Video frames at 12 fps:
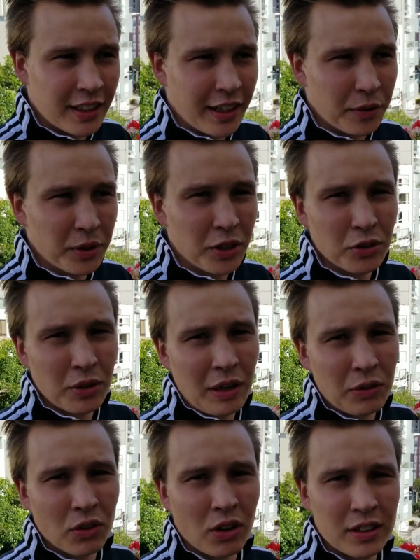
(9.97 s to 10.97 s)
and we don't know
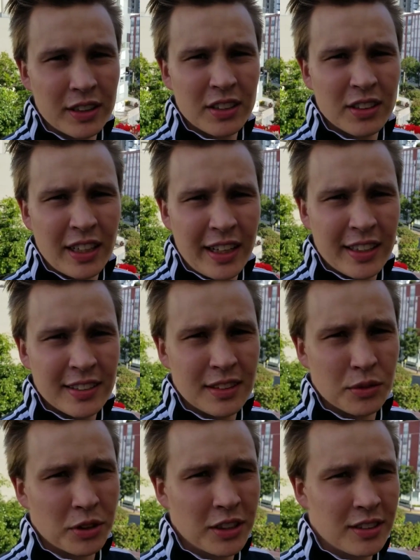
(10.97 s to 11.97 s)
how long it'll last,
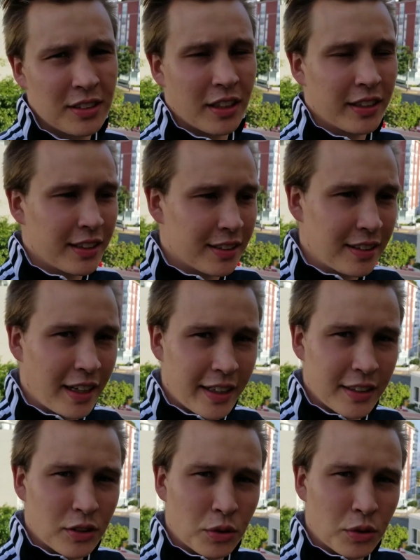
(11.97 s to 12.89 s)
and we're just stuck inside.